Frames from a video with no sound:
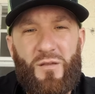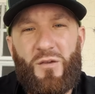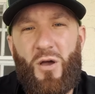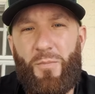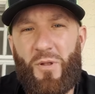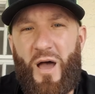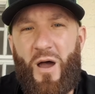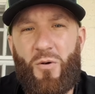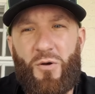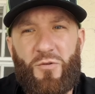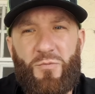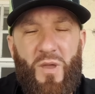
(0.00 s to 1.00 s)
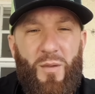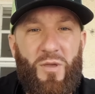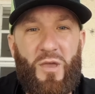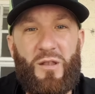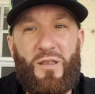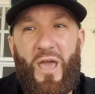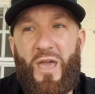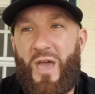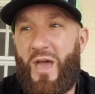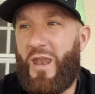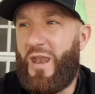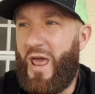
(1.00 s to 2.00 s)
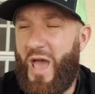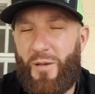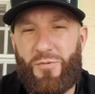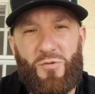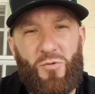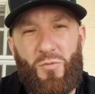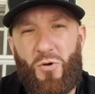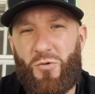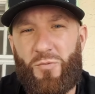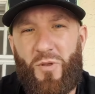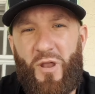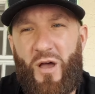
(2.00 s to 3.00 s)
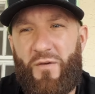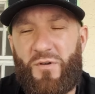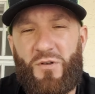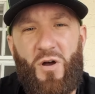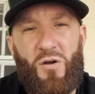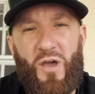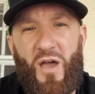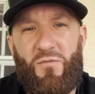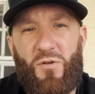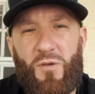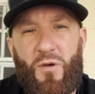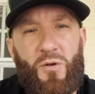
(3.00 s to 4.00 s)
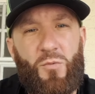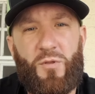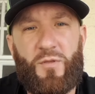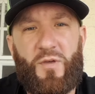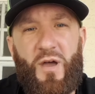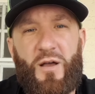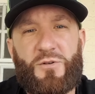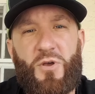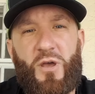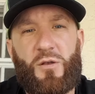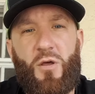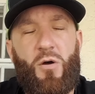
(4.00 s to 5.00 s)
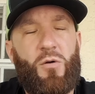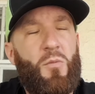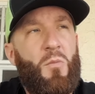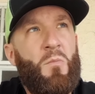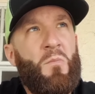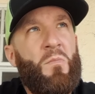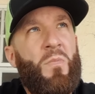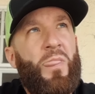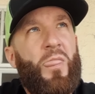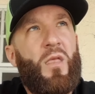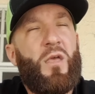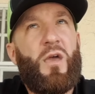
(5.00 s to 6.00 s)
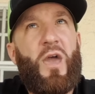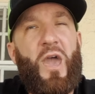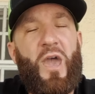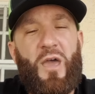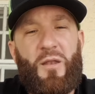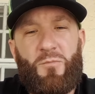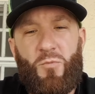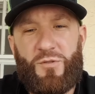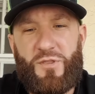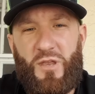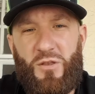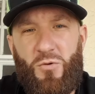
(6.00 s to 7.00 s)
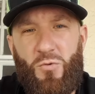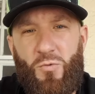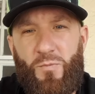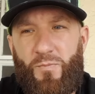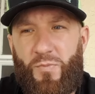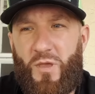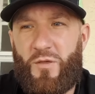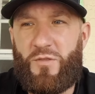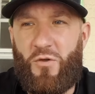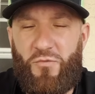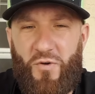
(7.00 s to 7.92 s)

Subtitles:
a couple hours, maybe a day at an absolute most, but every dog I've really hunted with is a hot track dog. And what they do is they'll